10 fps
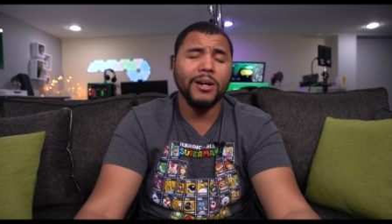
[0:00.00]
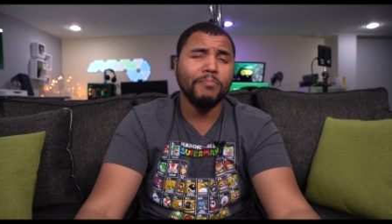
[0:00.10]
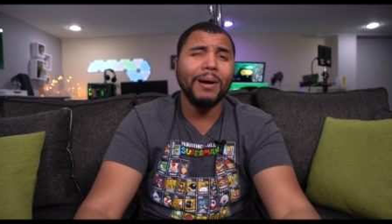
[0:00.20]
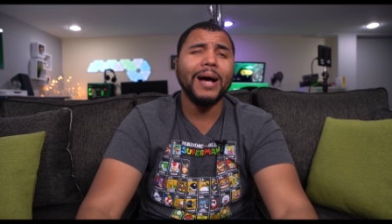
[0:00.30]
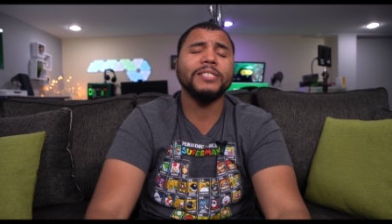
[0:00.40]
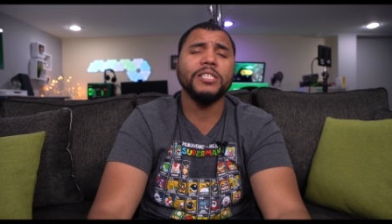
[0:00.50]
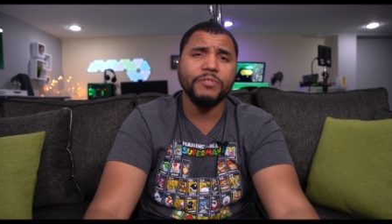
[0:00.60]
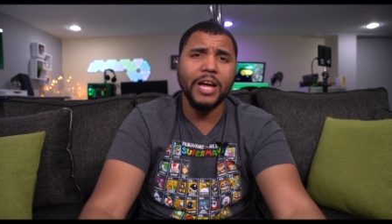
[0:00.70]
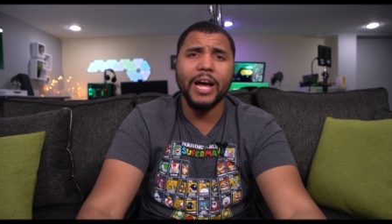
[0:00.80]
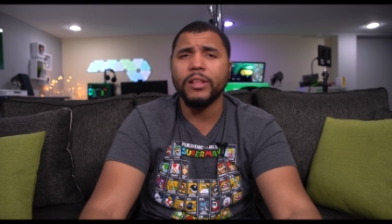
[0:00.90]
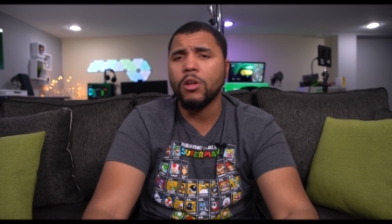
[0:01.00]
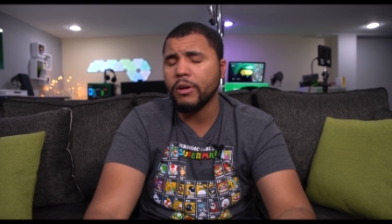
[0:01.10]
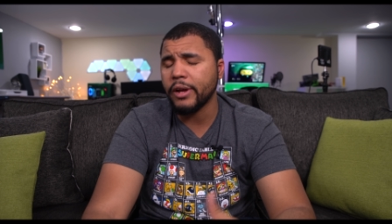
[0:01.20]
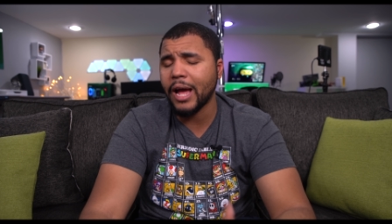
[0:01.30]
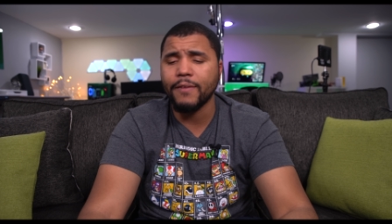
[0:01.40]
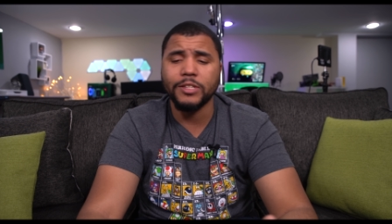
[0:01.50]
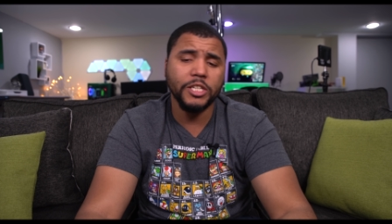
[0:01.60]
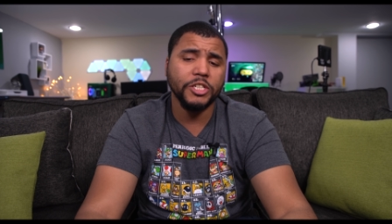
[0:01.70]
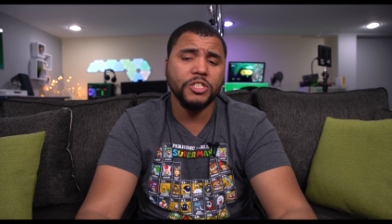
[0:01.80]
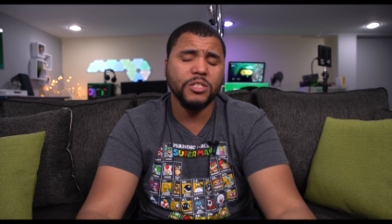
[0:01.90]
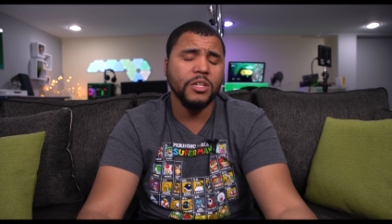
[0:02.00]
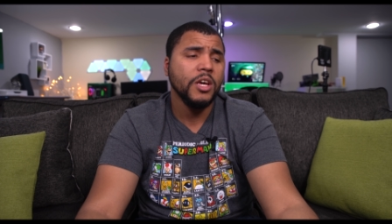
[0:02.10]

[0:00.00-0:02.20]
a positive dialogue and conversation.